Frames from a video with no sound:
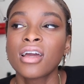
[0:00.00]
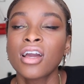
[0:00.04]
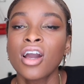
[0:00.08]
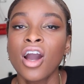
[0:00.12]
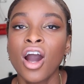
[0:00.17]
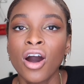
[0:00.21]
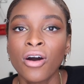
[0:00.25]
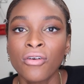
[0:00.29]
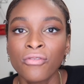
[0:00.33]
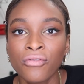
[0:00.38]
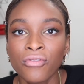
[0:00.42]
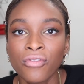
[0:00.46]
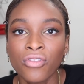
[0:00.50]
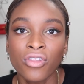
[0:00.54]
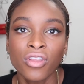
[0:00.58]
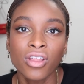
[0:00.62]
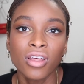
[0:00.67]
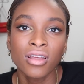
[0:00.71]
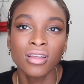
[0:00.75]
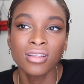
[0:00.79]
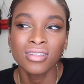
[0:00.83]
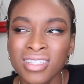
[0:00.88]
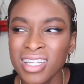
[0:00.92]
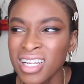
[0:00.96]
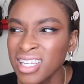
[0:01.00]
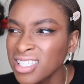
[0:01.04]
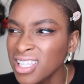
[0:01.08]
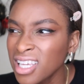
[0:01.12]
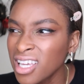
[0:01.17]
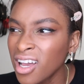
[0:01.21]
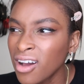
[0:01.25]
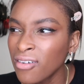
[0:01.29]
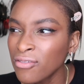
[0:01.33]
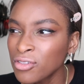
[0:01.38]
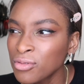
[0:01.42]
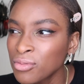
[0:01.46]
did I say
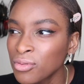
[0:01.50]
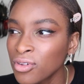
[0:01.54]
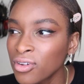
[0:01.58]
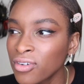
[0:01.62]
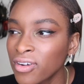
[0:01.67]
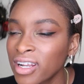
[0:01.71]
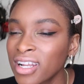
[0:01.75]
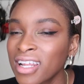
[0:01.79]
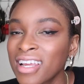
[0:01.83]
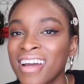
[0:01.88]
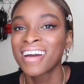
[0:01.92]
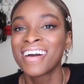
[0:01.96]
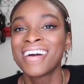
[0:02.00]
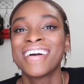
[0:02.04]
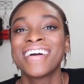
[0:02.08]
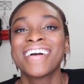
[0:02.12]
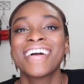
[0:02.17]
comfortable already?